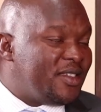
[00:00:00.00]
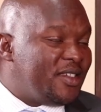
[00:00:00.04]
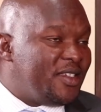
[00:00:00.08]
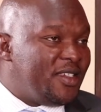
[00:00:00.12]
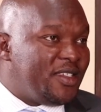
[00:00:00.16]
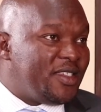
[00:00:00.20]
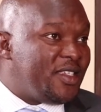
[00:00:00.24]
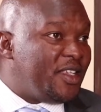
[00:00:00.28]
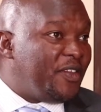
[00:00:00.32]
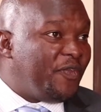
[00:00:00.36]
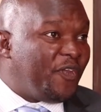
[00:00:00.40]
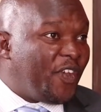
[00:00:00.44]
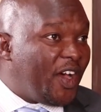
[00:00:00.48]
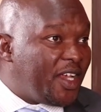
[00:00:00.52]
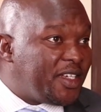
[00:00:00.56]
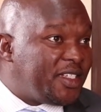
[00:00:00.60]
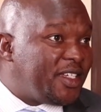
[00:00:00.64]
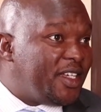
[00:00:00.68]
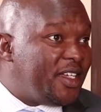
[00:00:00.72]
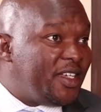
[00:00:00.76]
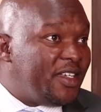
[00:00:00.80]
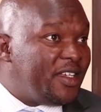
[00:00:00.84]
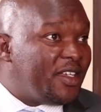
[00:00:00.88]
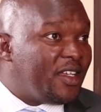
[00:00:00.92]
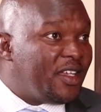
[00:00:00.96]
is
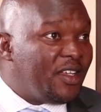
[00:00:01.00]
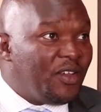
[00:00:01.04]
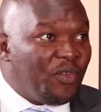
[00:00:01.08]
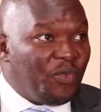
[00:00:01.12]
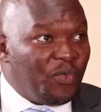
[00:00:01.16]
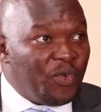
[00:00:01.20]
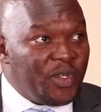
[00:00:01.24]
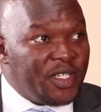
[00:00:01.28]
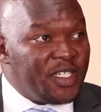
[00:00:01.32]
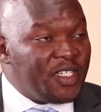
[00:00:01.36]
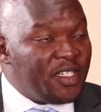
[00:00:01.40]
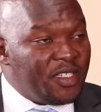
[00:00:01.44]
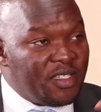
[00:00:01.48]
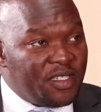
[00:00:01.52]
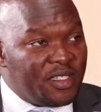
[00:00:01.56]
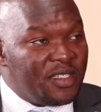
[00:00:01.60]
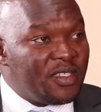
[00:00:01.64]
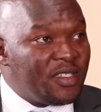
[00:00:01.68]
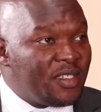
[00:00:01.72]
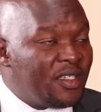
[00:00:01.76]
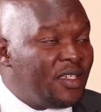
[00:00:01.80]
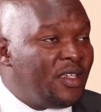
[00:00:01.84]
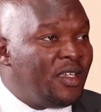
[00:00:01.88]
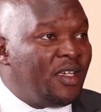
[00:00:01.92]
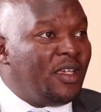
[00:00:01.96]
inverted, which
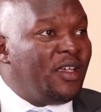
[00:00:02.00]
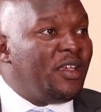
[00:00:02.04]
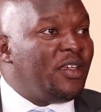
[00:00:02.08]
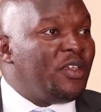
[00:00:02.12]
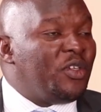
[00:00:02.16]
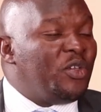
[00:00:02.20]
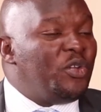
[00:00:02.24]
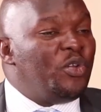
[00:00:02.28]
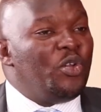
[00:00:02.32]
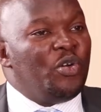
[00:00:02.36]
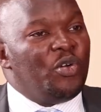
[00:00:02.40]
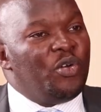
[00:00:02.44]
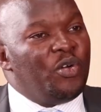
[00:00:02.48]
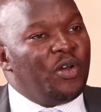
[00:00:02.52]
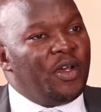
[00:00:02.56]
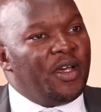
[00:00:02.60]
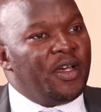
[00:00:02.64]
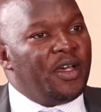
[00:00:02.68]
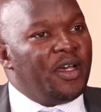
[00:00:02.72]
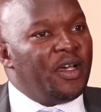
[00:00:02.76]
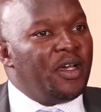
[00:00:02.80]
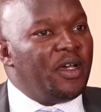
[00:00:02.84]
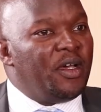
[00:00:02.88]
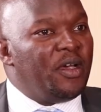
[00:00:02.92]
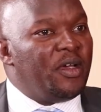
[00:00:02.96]
is, you know,
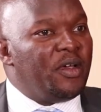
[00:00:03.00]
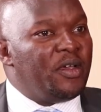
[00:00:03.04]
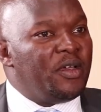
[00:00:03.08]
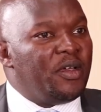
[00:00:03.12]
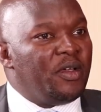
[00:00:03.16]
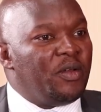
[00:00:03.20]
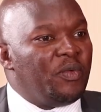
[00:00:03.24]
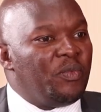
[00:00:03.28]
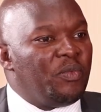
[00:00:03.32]
uh,